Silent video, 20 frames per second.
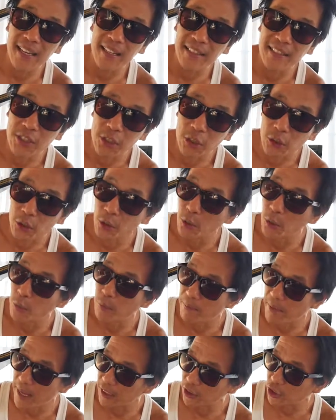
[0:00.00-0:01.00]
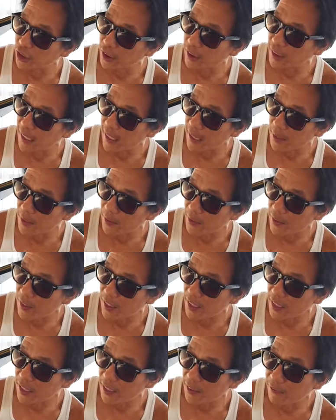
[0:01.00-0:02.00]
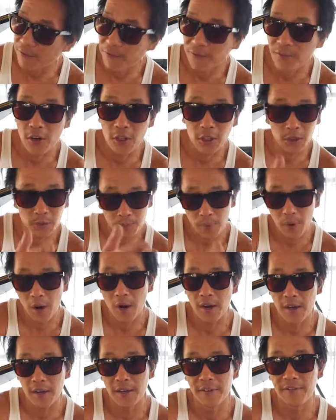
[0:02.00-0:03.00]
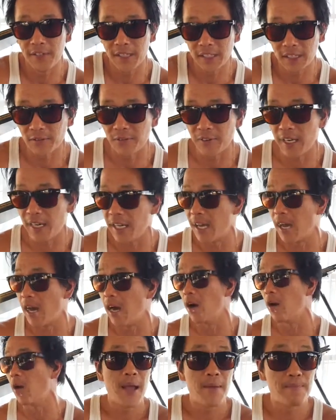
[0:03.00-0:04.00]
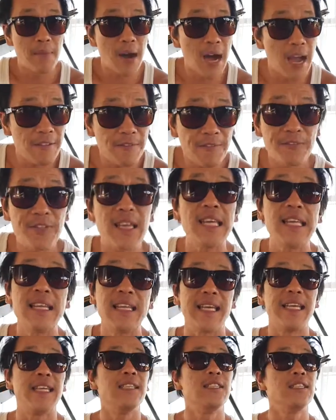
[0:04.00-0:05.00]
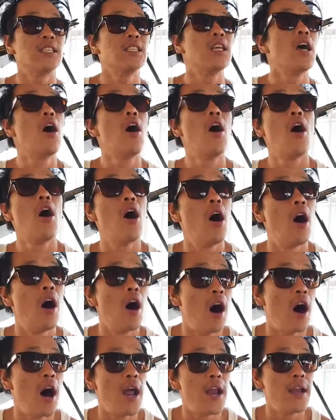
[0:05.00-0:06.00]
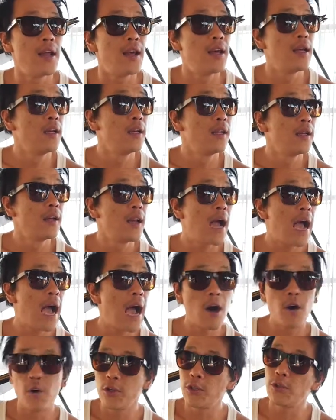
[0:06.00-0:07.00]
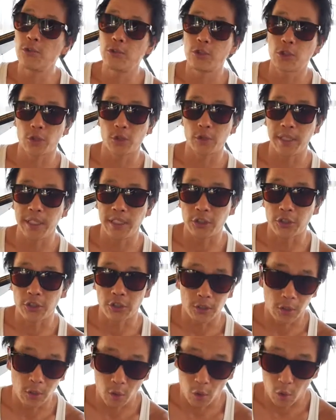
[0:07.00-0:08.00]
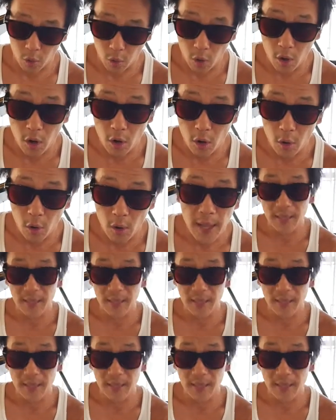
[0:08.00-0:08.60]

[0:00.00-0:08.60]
get to mention in the first part of this video, my feelings on how you treat your crew.